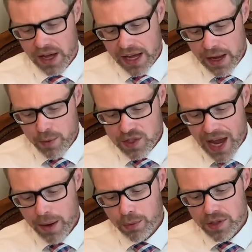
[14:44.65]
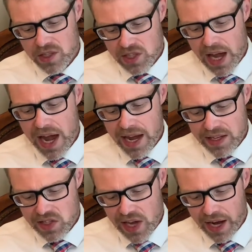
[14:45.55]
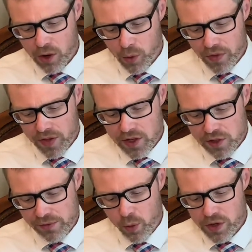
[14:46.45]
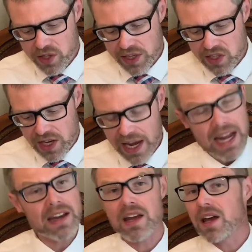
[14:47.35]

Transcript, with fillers: he was able to say in 2 Corinthians 4:16